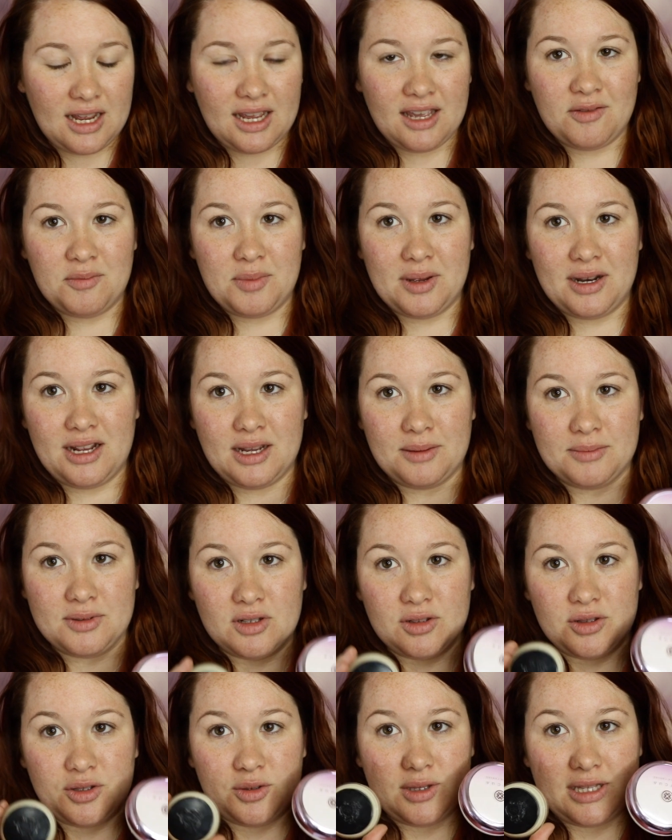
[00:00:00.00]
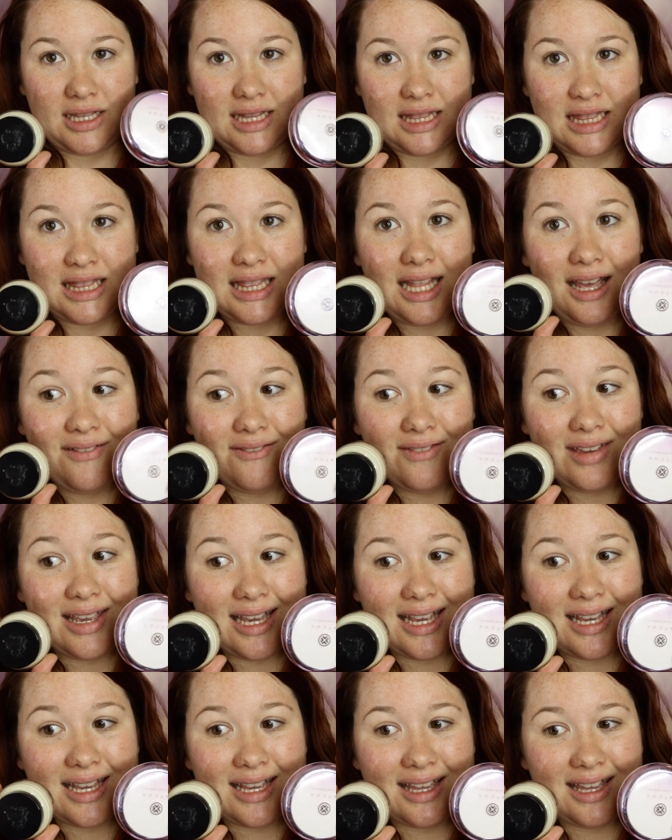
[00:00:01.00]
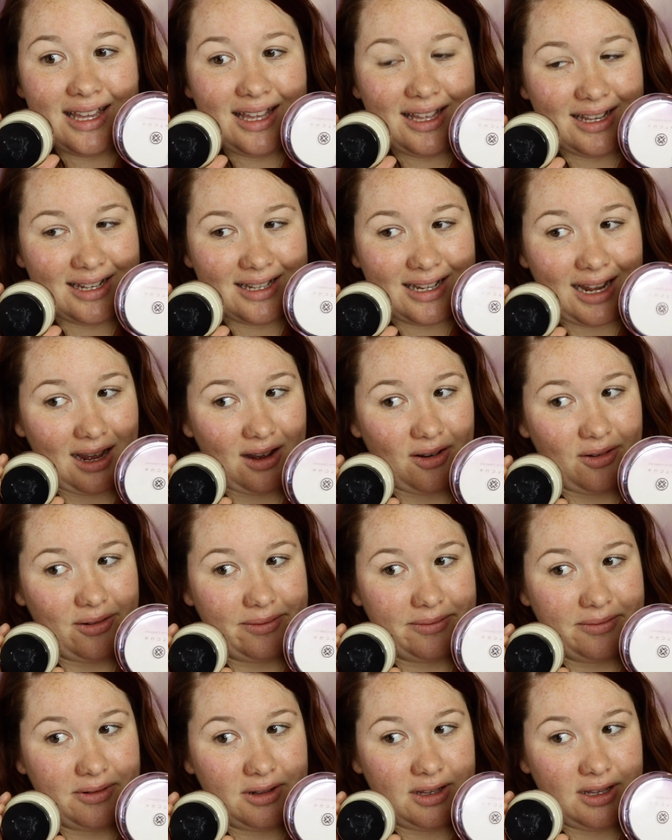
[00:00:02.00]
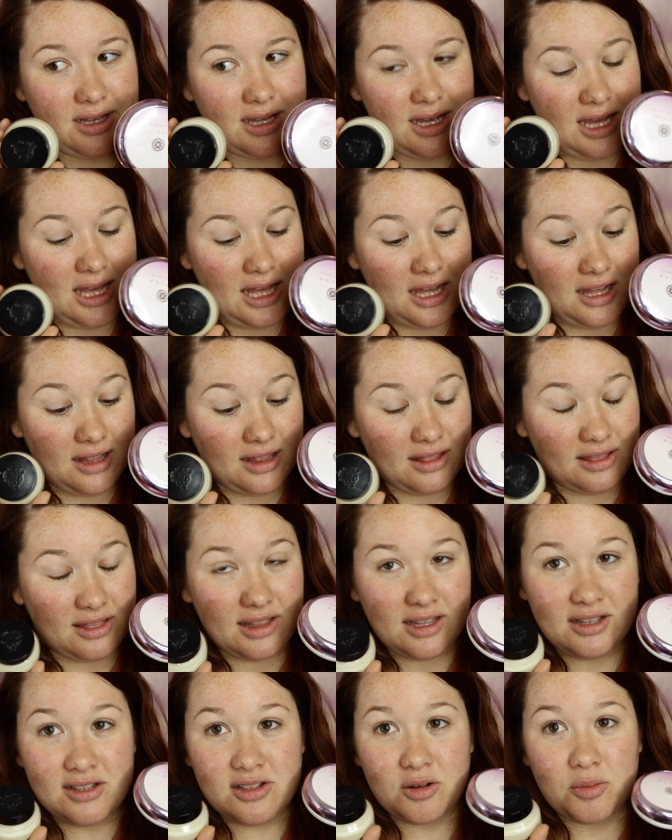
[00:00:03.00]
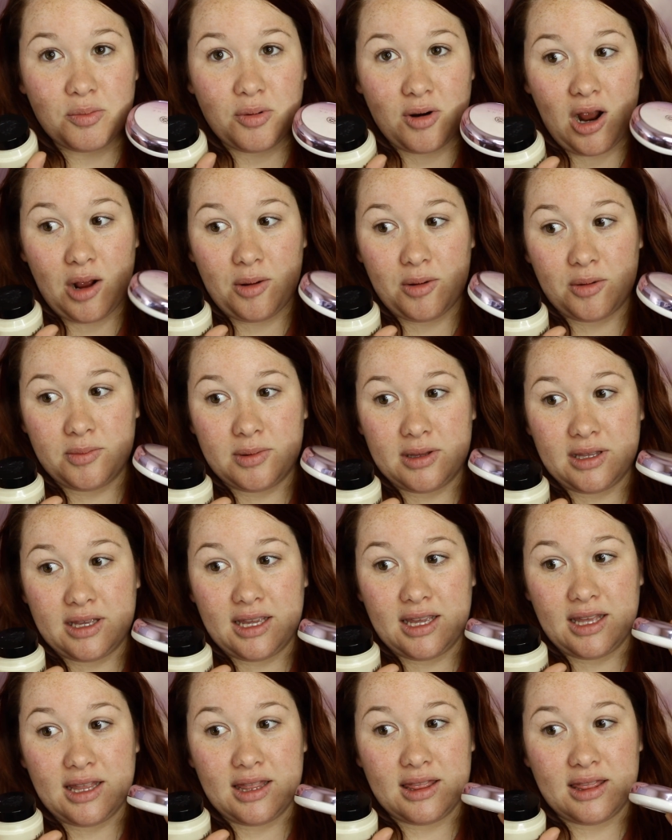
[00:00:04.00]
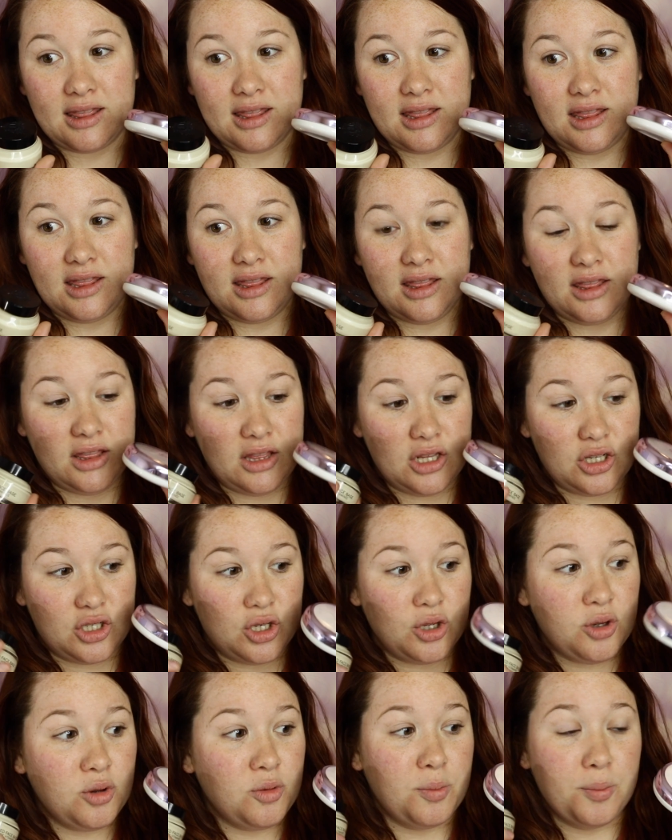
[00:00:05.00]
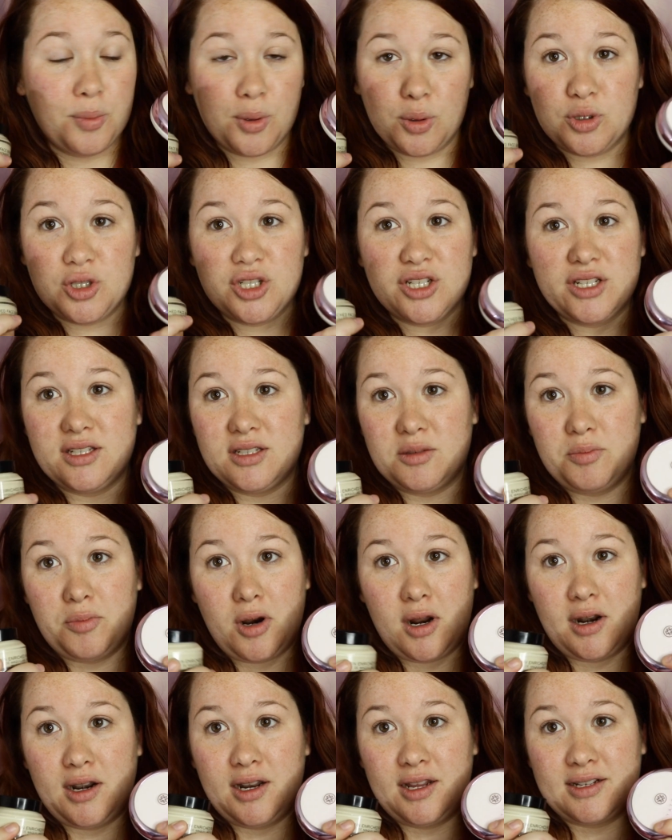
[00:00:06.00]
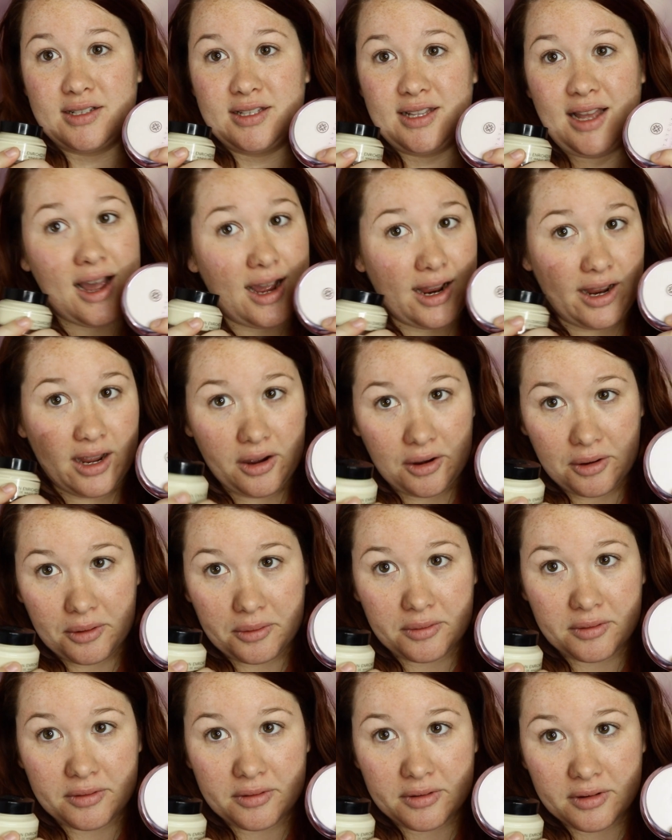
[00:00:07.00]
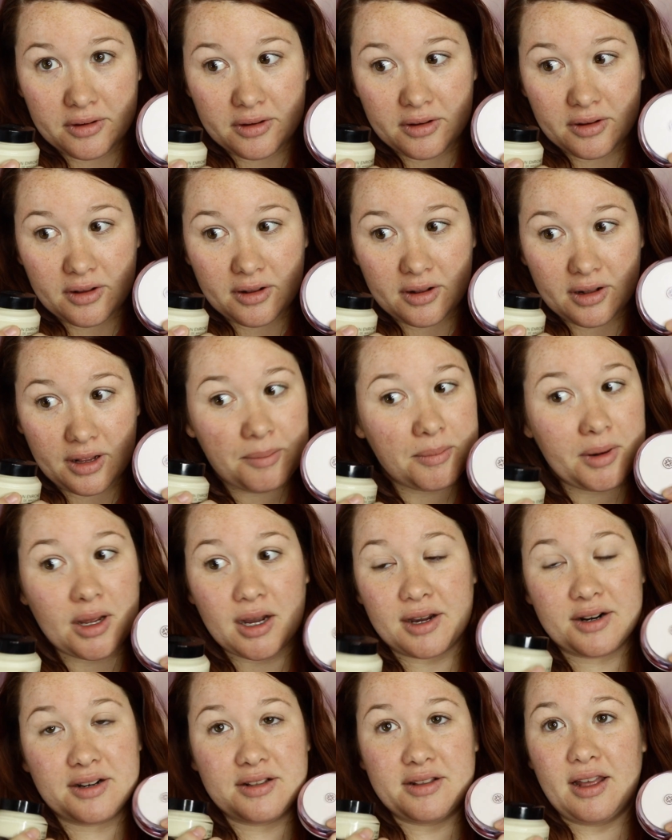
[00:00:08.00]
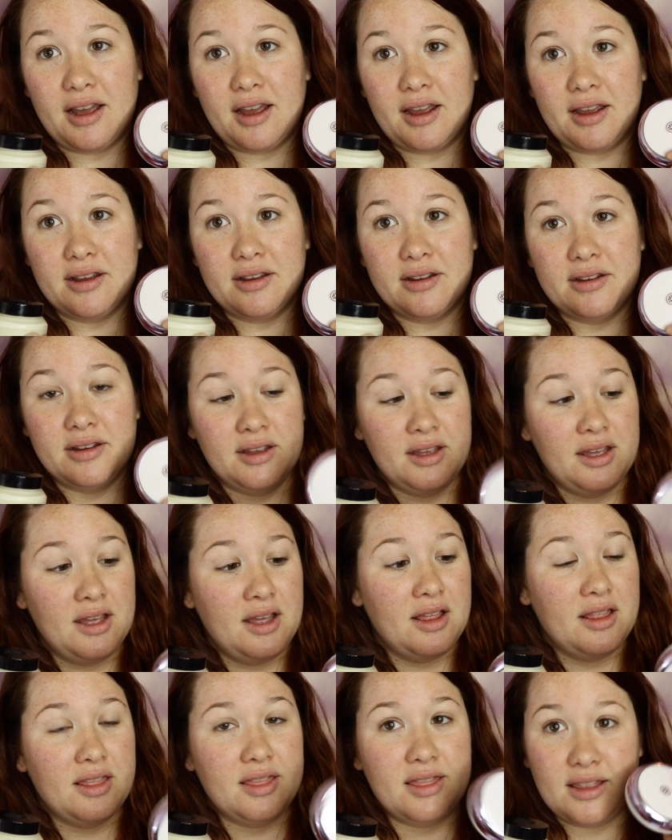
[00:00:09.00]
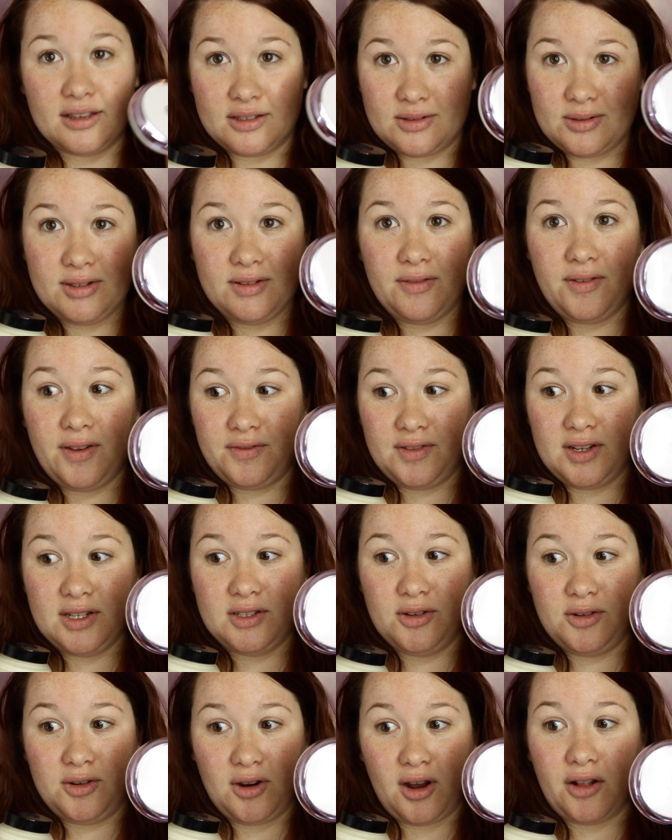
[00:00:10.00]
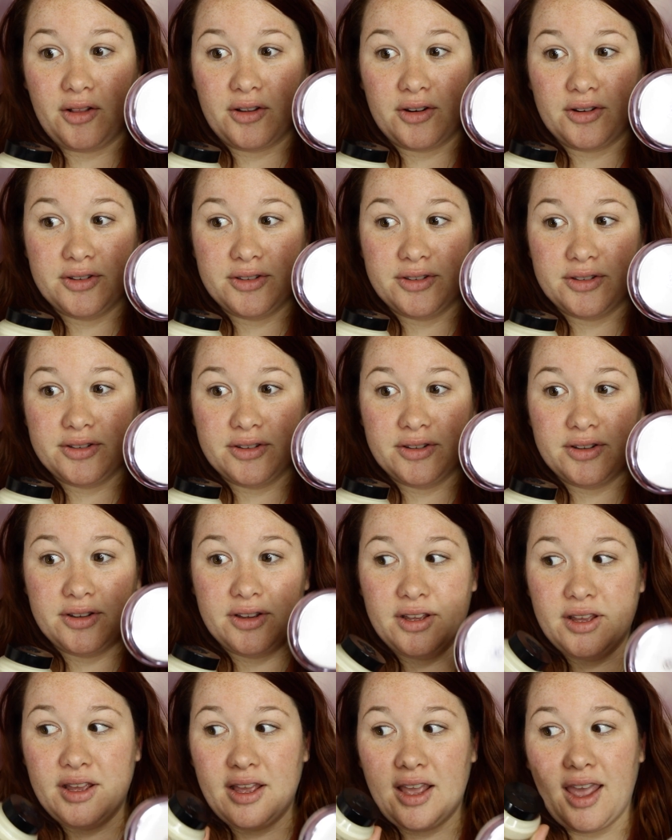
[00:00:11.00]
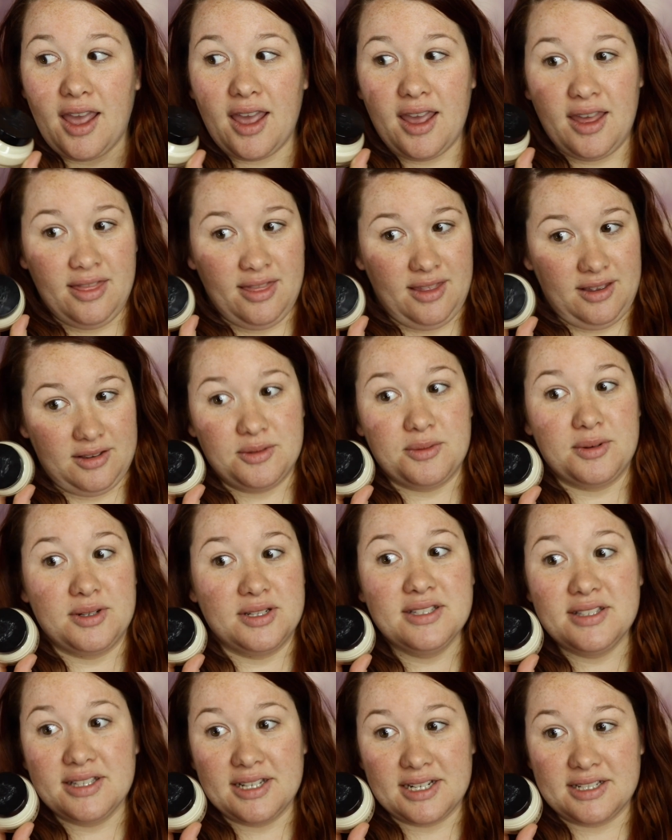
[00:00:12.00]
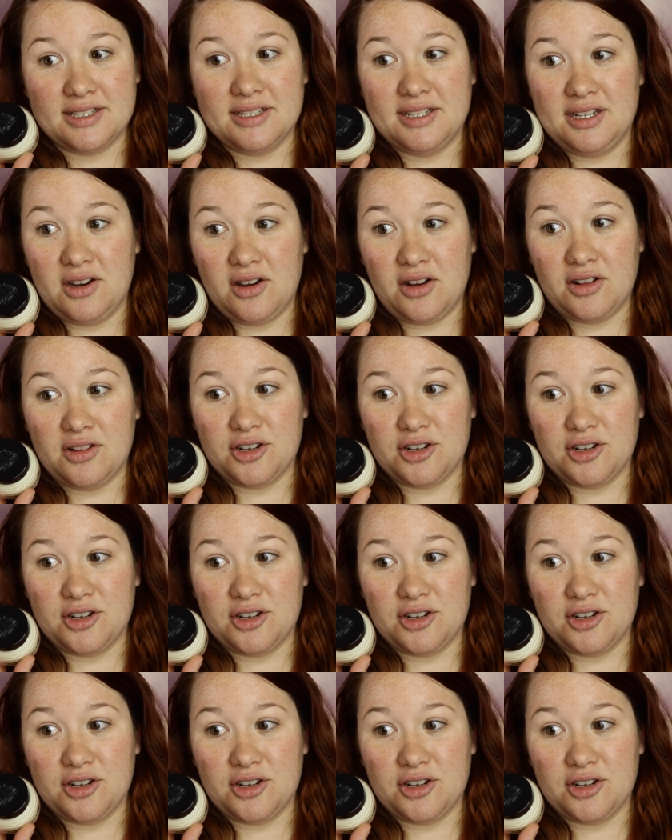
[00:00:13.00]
I have been absolutely loving. Now, these are probably the two bougiest products I own. I'm not gonna lie. This one's $52 and this one's $60.